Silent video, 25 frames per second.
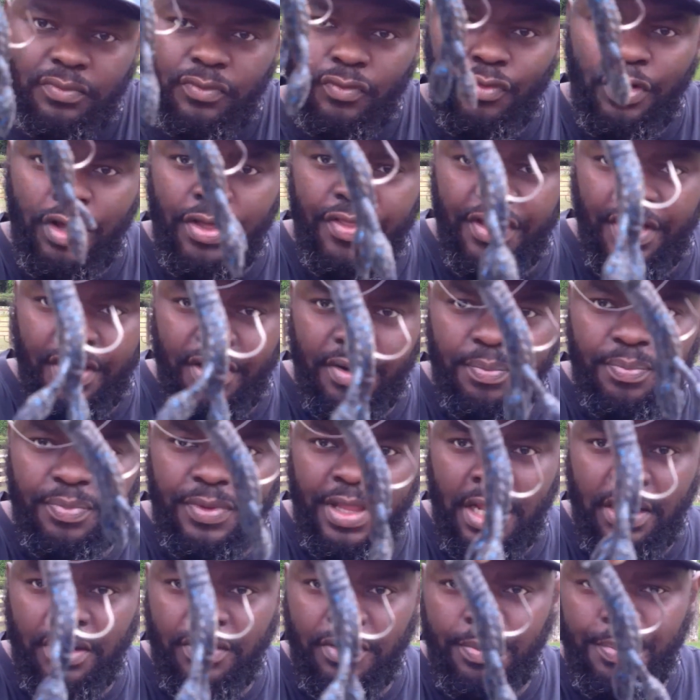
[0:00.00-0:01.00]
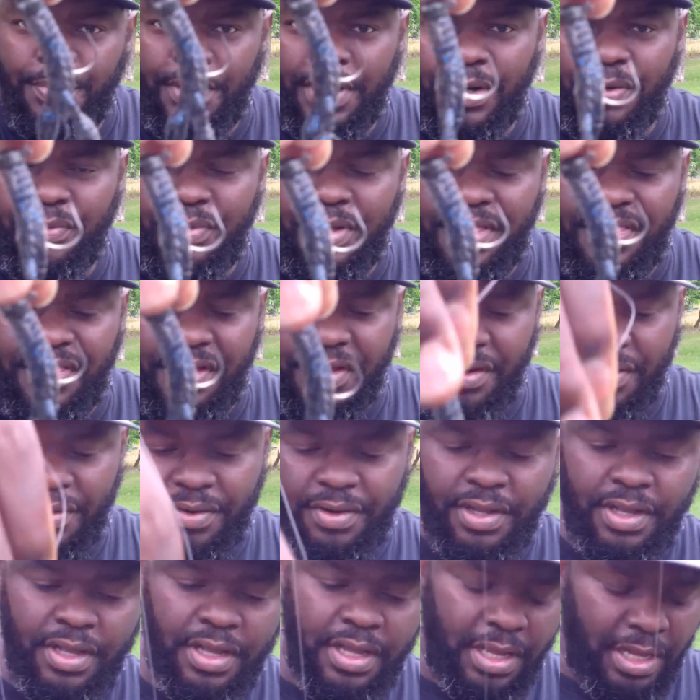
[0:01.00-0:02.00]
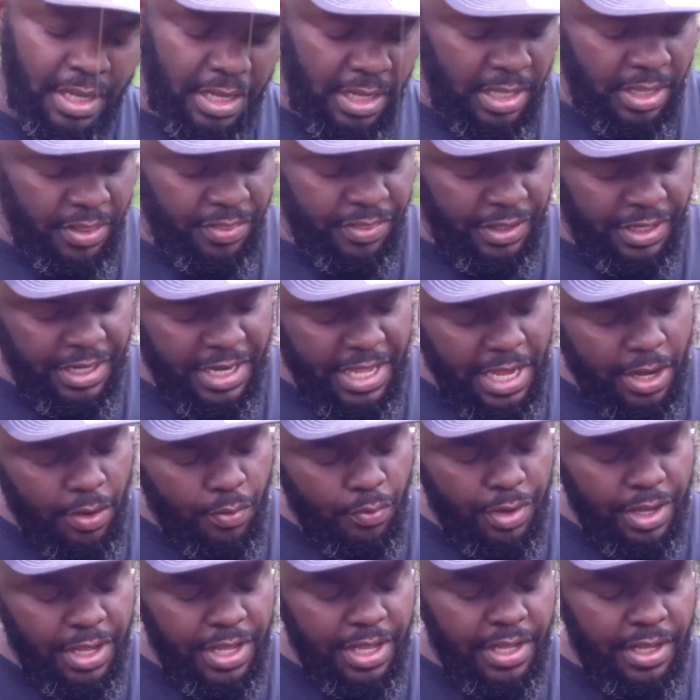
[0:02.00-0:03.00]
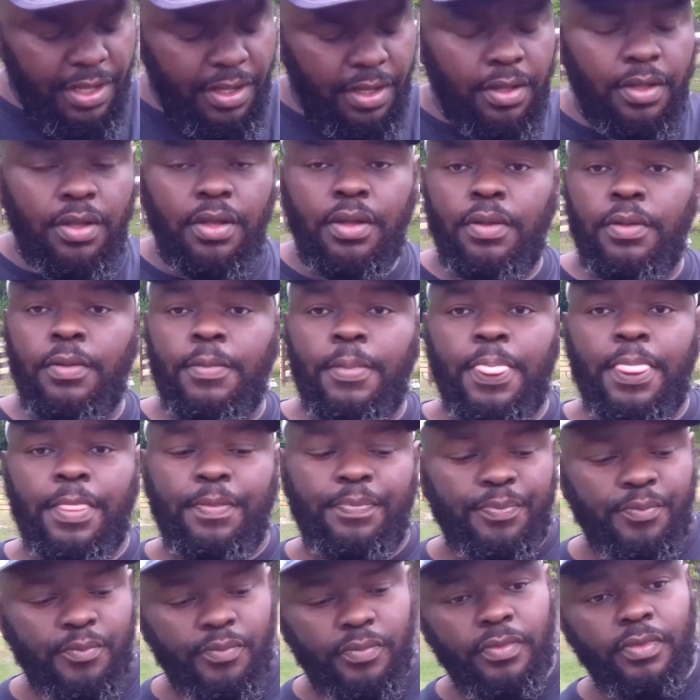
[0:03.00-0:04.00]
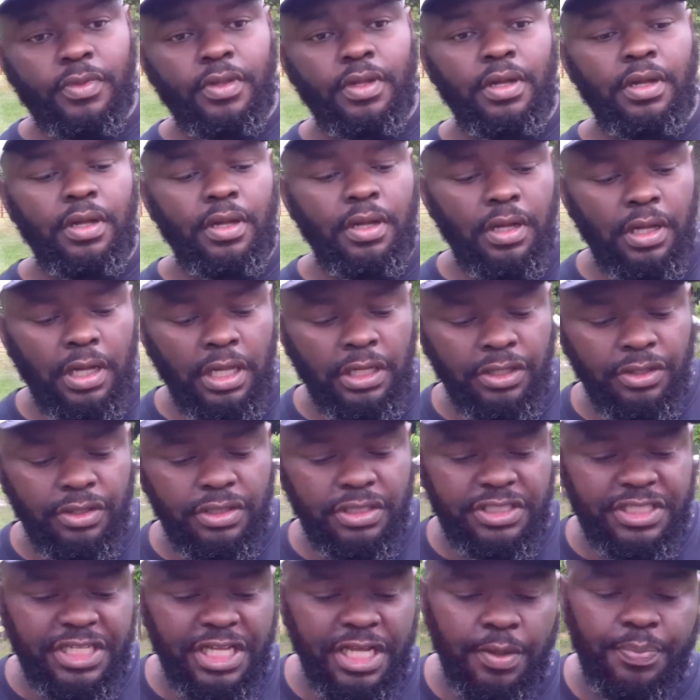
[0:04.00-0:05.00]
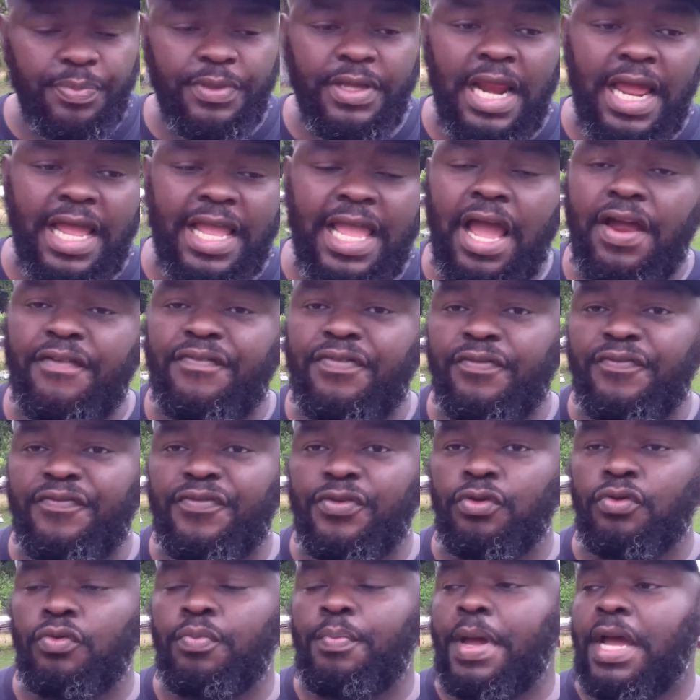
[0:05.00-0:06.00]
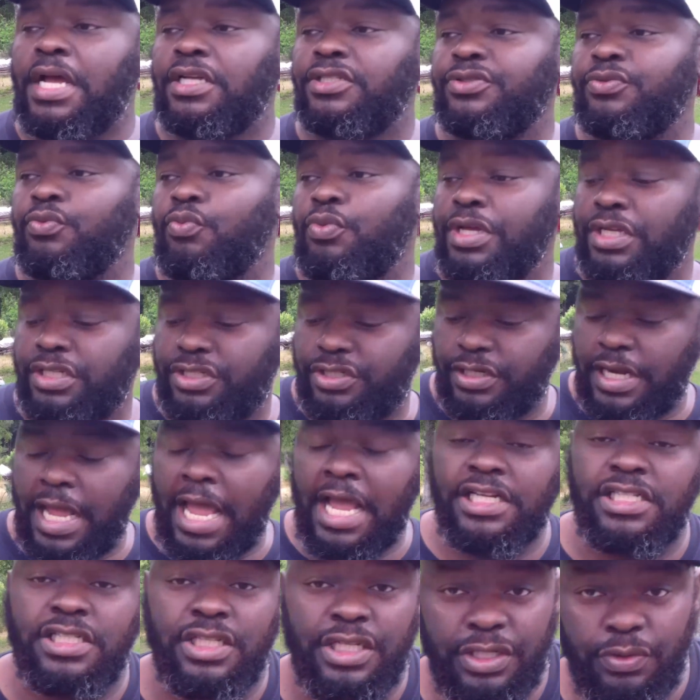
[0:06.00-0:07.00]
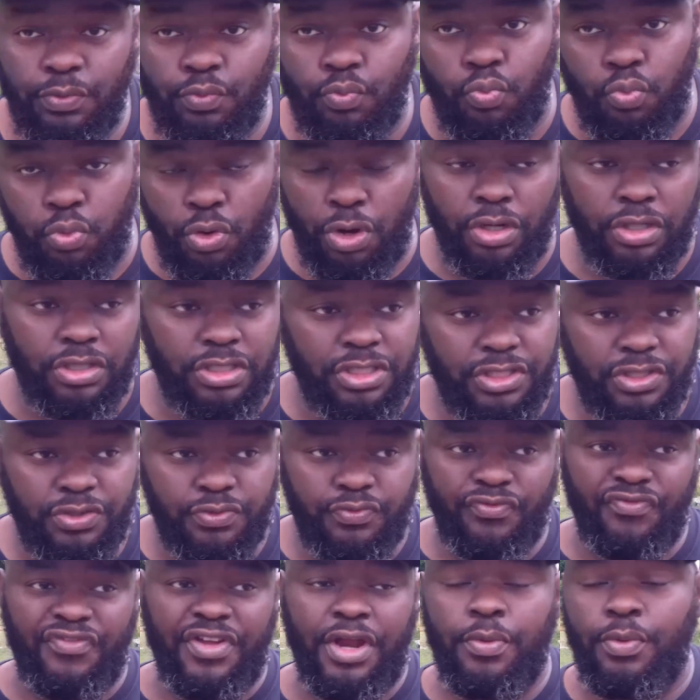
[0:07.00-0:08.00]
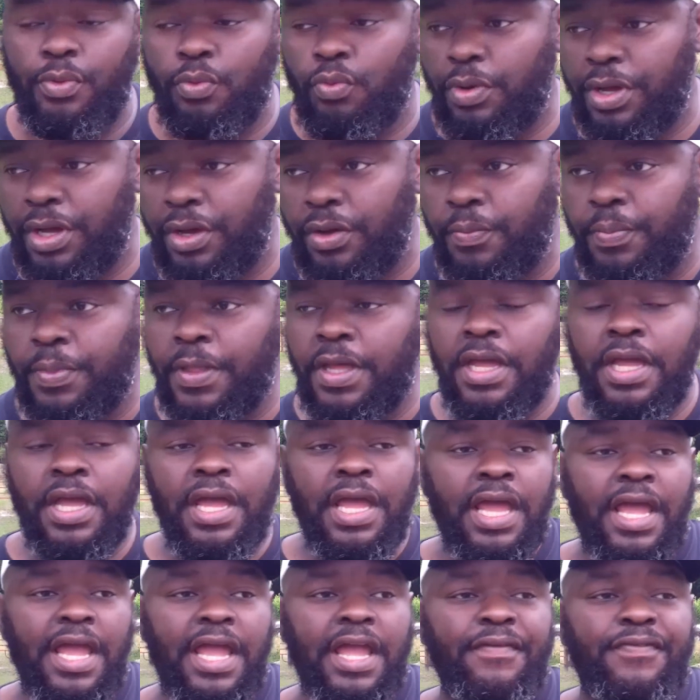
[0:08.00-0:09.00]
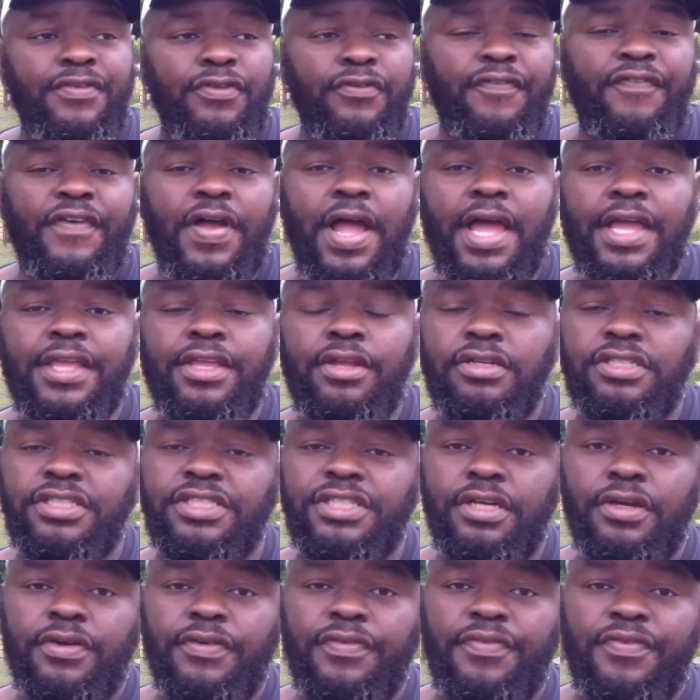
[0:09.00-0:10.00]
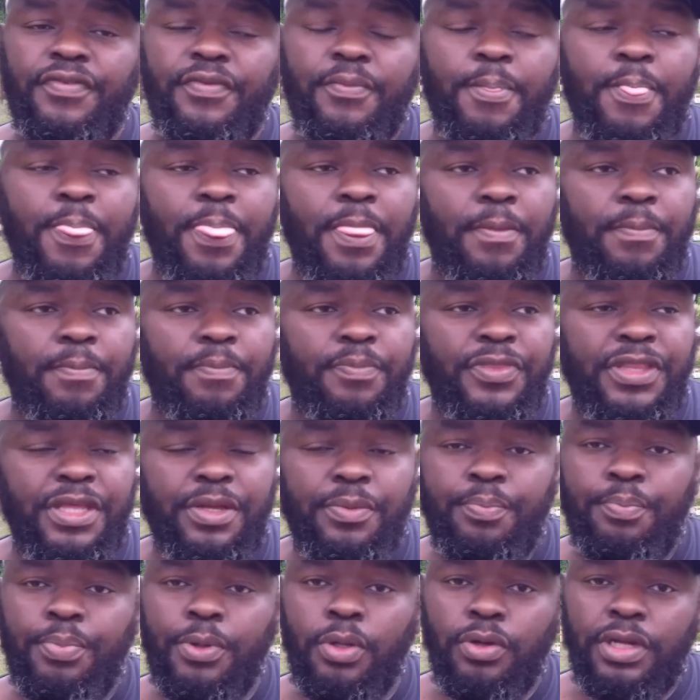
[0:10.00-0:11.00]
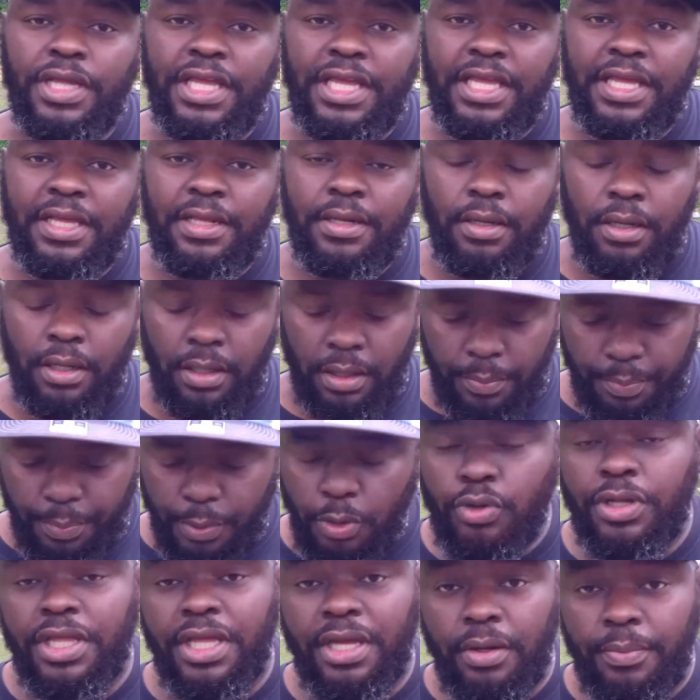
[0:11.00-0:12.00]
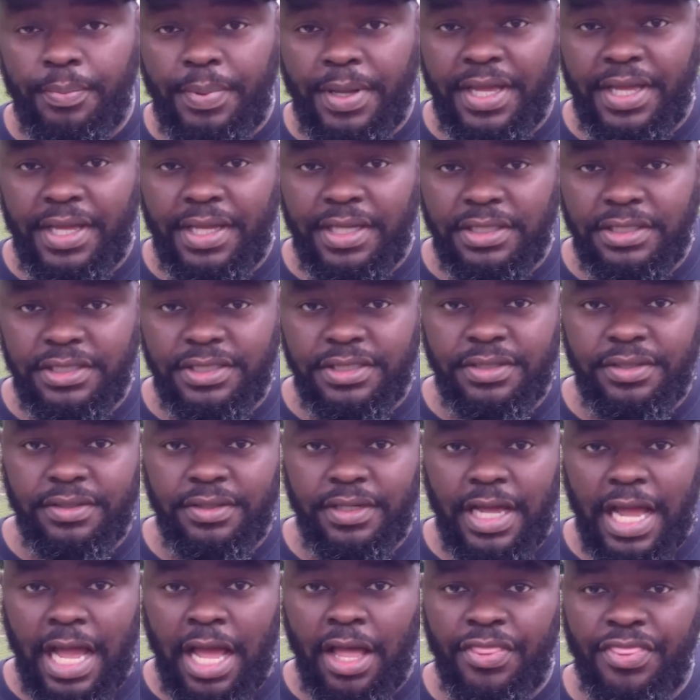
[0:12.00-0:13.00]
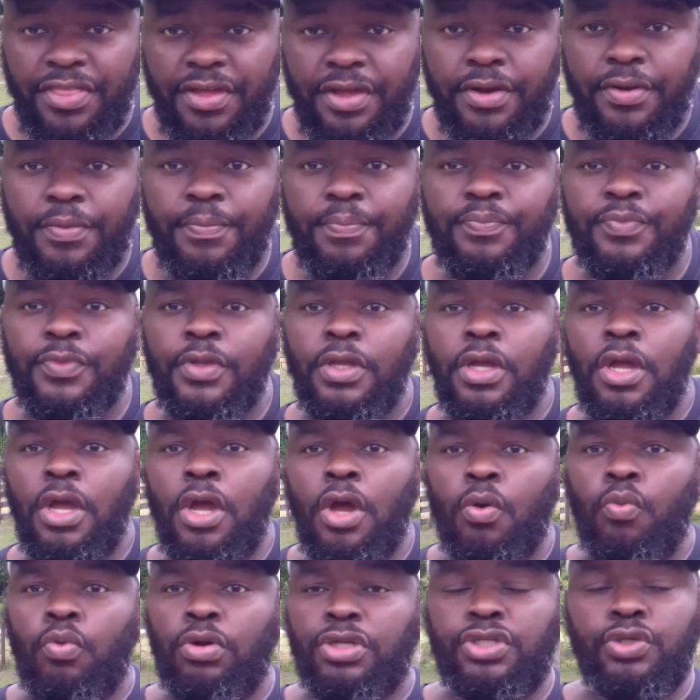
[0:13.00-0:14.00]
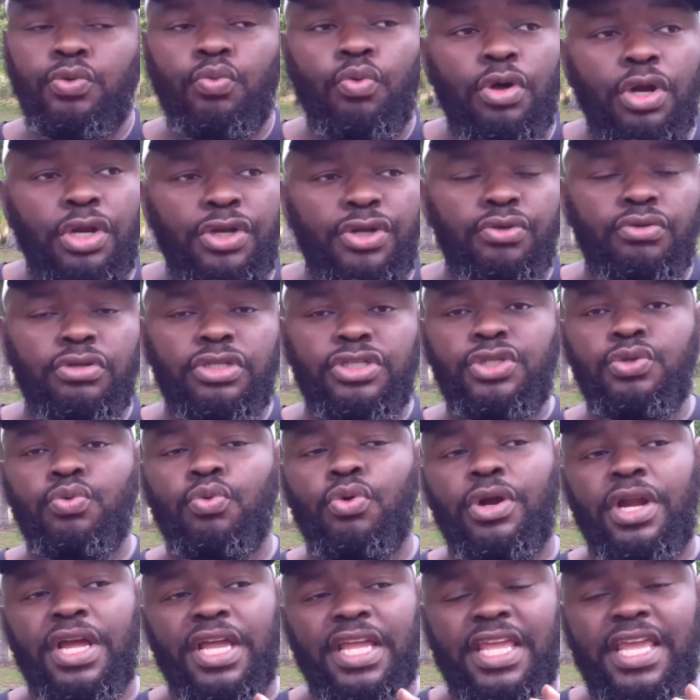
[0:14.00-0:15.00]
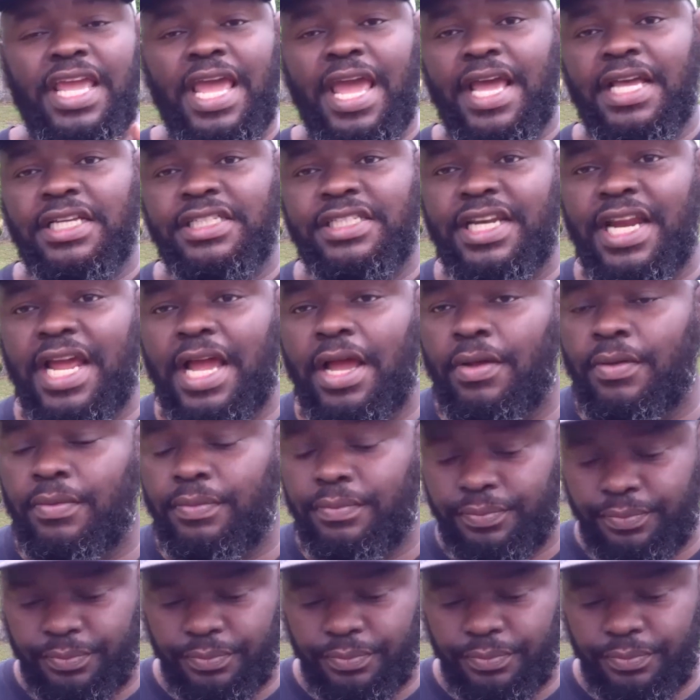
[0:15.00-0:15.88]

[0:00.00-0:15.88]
Right there, that little buddy right there. The Ned rig, a little tip that I got from Fluke Master, which actually works very well. If you find yourself the bluegill beds out there, what you want to do is you want to cast it out,